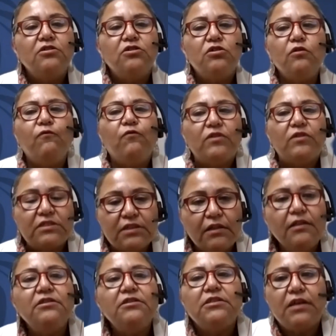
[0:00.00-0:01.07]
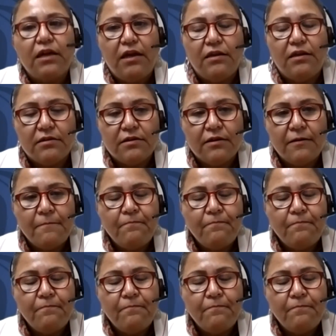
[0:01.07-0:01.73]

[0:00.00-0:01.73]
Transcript: to facilitate